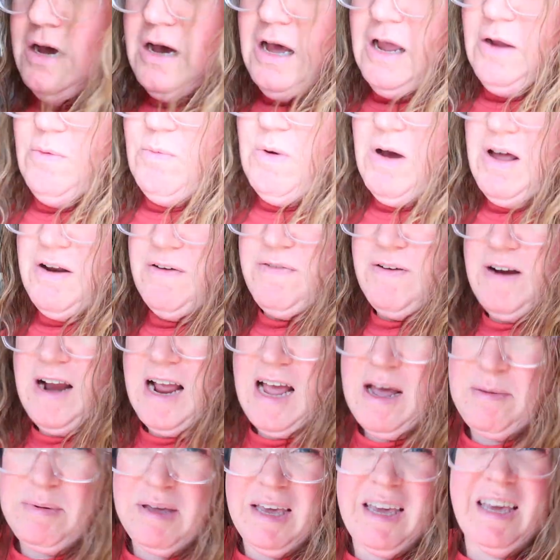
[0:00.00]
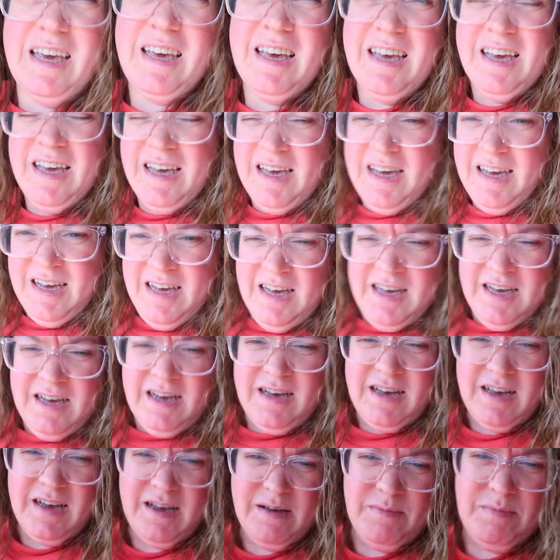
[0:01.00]
I want for Abby.
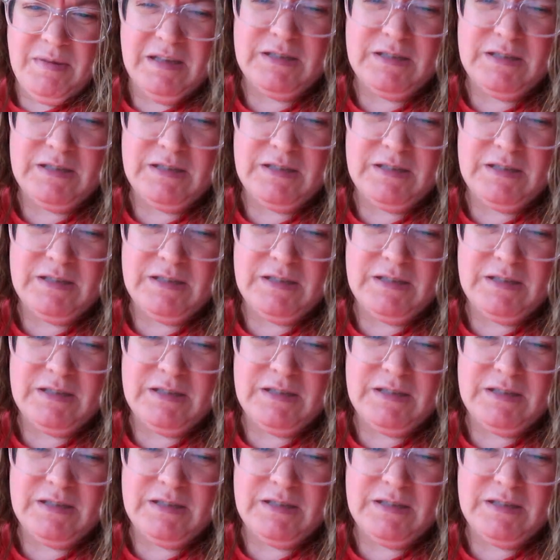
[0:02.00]
Um,